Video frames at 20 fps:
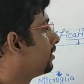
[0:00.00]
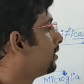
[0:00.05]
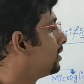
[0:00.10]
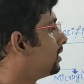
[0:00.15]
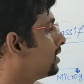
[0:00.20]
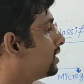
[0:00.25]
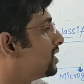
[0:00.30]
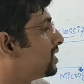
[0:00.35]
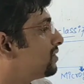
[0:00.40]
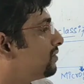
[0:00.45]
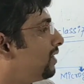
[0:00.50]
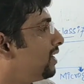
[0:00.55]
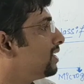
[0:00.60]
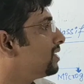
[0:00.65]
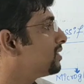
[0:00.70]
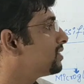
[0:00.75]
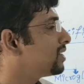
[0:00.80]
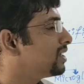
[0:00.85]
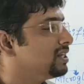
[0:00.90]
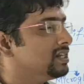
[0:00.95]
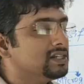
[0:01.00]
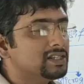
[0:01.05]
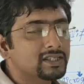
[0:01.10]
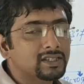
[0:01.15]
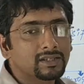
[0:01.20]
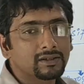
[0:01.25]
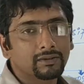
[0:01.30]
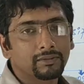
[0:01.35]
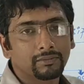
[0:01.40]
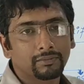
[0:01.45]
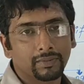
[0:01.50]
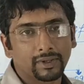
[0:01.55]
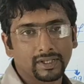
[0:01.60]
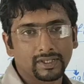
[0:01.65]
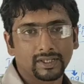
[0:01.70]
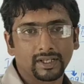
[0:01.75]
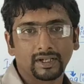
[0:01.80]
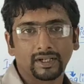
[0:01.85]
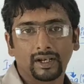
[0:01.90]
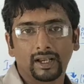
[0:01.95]
Schwann cells
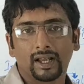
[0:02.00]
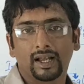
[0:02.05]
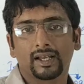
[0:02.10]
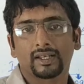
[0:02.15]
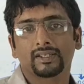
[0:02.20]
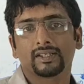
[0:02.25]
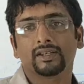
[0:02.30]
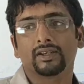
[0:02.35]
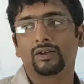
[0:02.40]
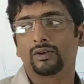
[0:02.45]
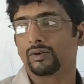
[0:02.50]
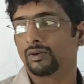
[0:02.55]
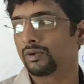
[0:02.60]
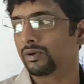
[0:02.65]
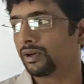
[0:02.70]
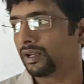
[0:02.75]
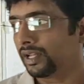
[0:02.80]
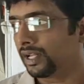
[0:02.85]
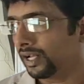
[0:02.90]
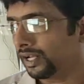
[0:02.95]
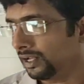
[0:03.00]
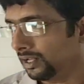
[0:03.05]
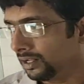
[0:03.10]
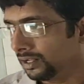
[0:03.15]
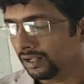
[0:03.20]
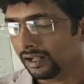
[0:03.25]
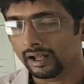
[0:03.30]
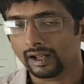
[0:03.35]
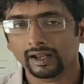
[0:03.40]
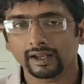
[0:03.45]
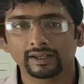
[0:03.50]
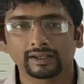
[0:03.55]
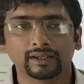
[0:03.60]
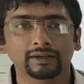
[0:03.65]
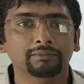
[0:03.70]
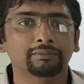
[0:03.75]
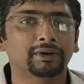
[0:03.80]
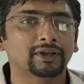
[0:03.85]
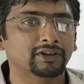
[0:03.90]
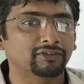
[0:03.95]
present as a neuroglia in the
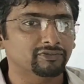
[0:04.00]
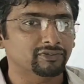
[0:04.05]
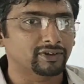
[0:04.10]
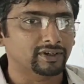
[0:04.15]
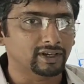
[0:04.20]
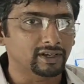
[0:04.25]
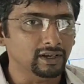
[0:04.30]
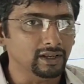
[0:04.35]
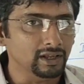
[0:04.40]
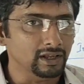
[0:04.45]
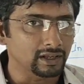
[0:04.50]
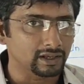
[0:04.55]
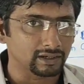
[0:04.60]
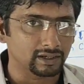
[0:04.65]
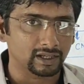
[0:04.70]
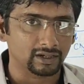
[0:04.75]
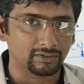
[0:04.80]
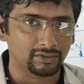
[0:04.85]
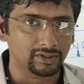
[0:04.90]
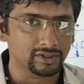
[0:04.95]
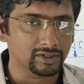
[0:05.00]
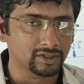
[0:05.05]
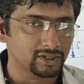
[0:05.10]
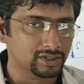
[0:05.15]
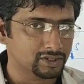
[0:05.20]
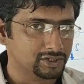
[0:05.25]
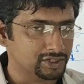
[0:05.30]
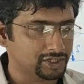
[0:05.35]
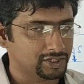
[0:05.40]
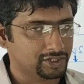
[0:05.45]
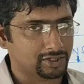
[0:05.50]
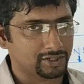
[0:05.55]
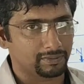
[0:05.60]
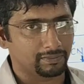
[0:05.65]
peripheral nervous system.